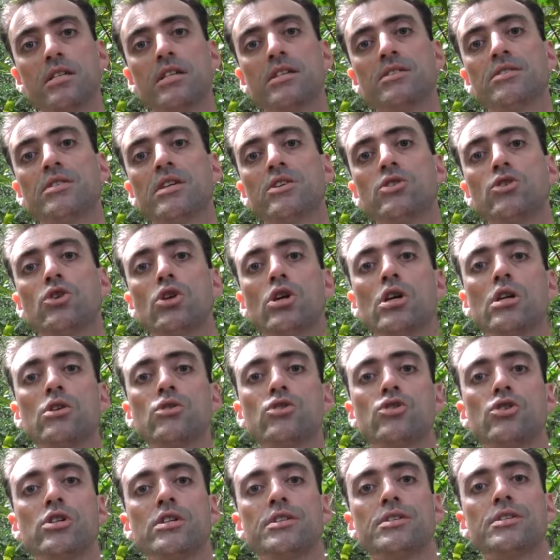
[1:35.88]
is that you
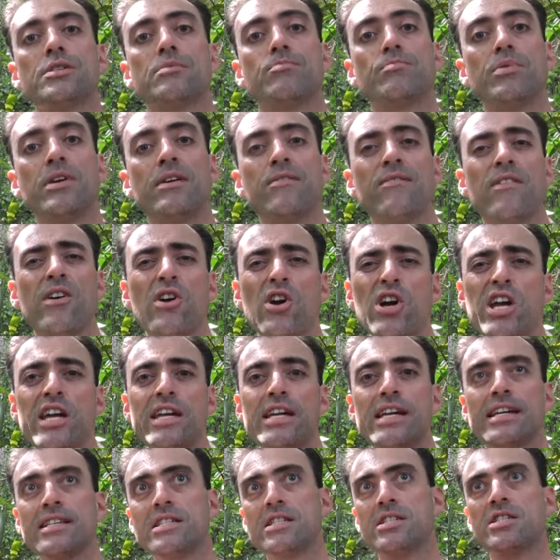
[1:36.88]
can just be
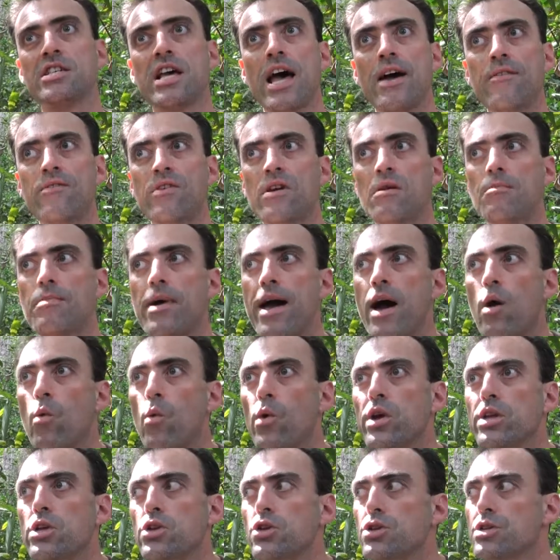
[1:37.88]
very savvy about
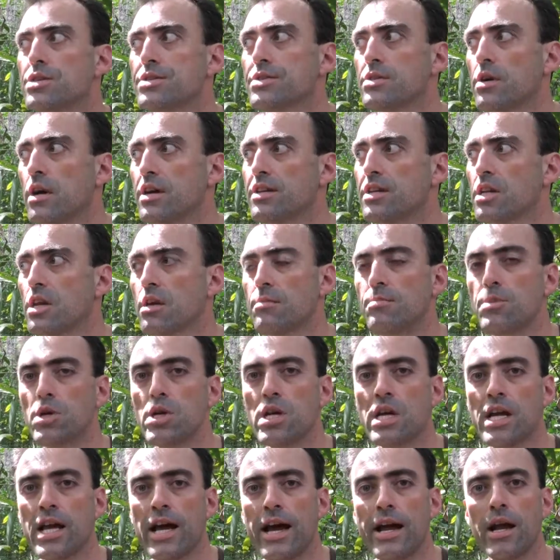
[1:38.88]
when you decide to
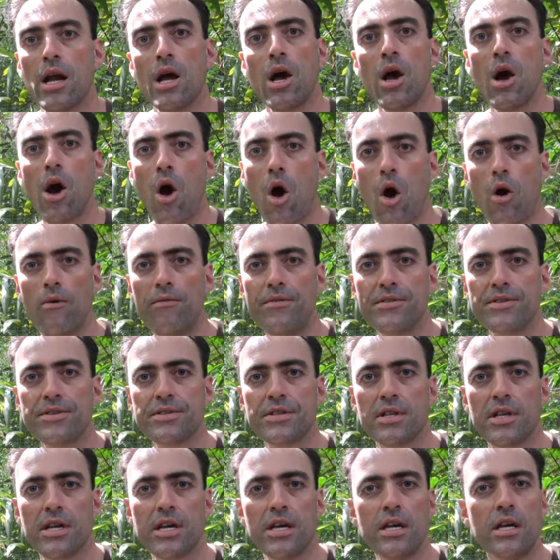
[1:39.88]
communicate.
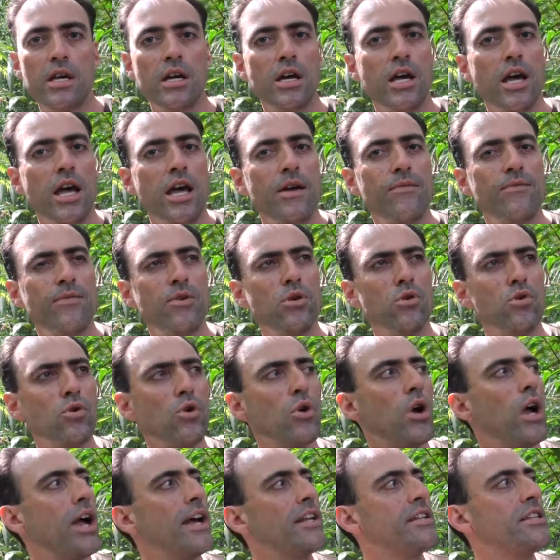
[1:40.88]
Obviously, if
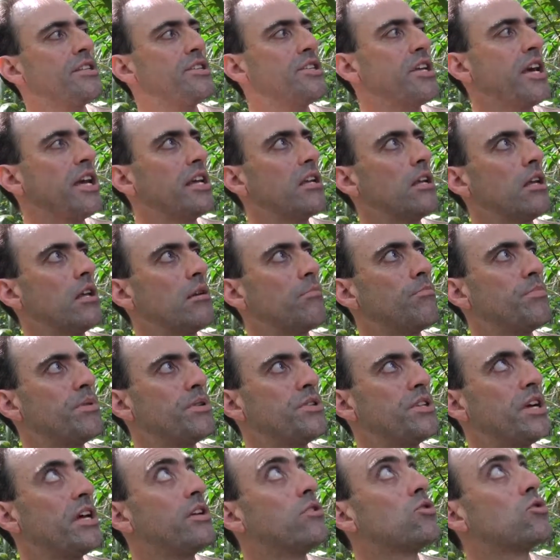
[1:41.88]
you're detecting a
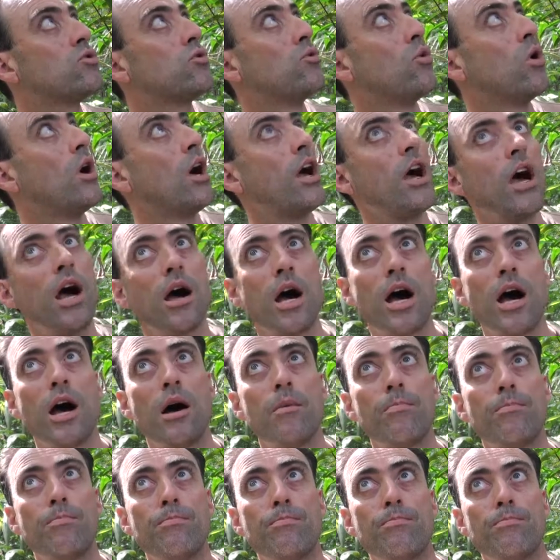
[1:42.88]
potential
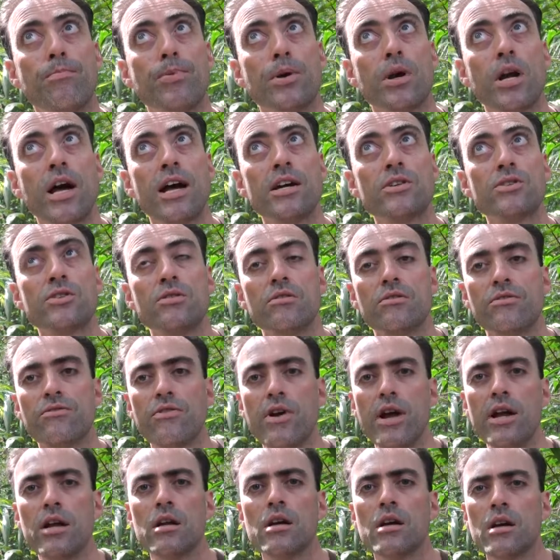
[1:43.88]
predation
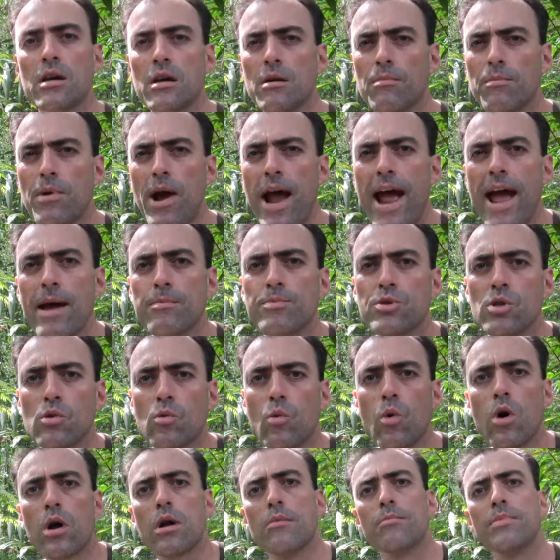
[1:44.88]
threat, perhaps you
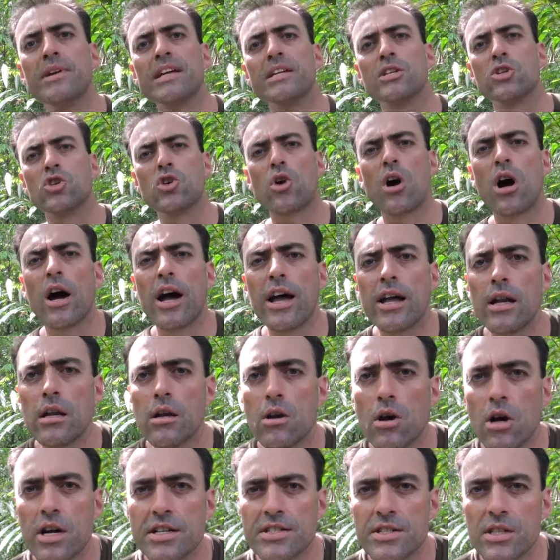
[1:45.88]
want to be trying
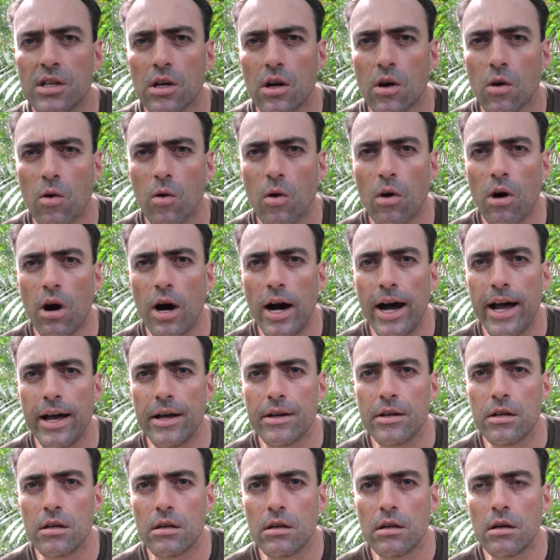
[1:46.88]
nice and
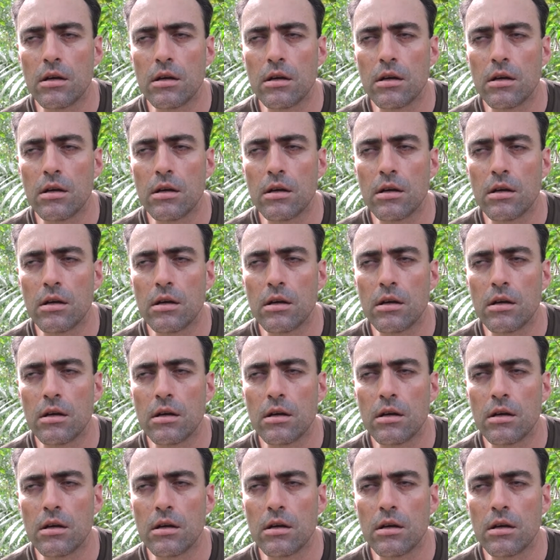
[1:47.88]
quiet.